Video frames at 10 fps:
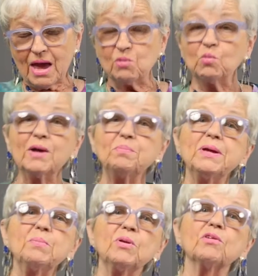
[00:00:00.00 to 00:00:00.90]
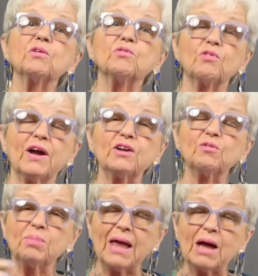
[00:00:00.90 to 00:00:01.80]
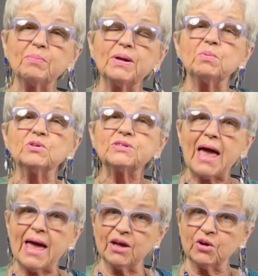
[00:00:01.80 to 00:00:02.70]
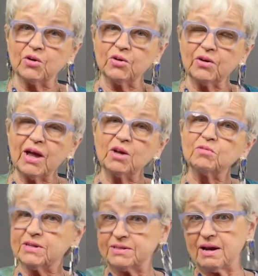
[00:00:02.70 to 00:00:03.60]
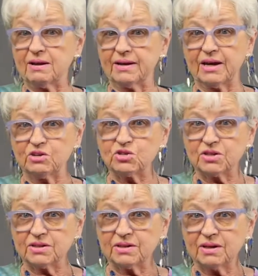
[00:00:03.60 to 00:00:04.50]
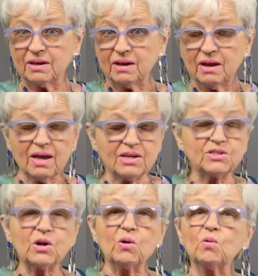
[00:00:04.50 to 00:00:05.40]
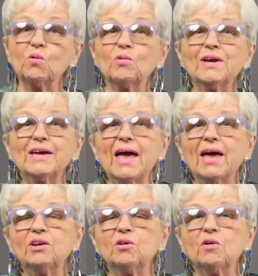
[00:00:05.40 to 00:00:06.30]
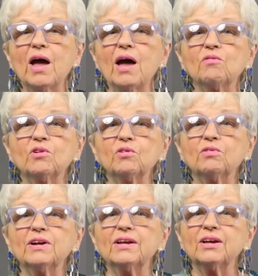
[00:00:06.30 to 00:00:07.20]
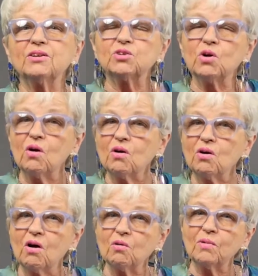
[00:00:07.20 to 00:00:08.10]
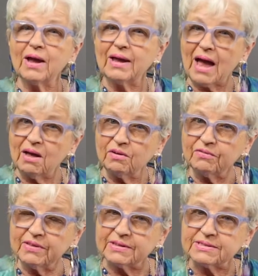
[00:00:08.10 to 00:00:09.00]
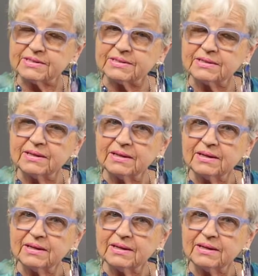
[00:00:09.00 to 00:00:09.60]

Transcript: and white people are afraid of Black people's anger and retaliation. So we can't ever really talk our way out of this